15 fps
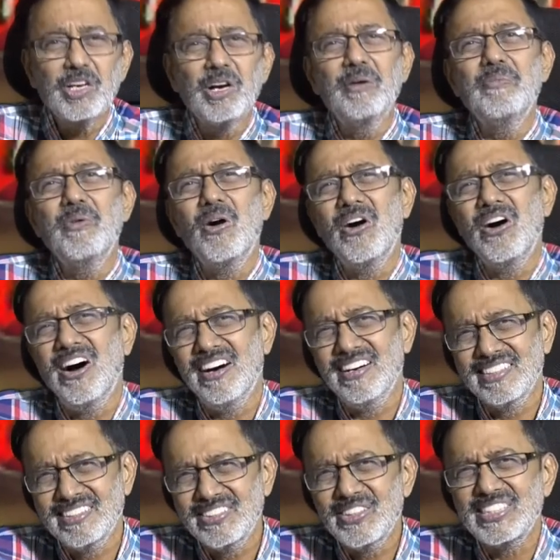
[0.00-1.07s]
Come
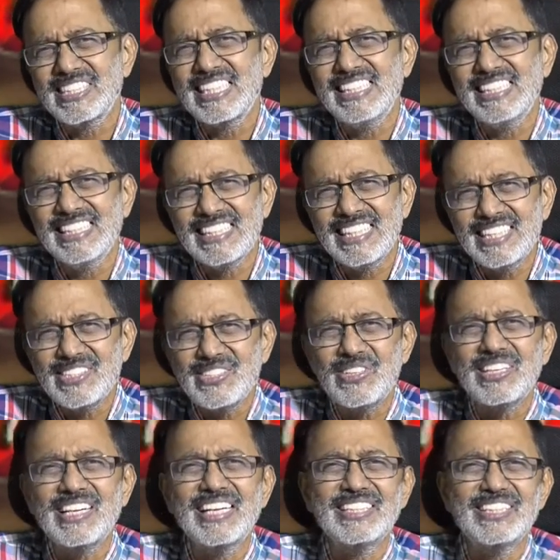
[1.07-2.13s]
on, you're telling us
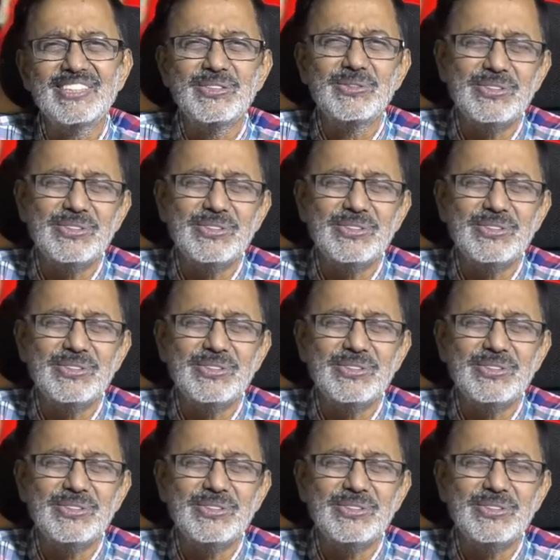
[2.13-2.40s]
you're hiding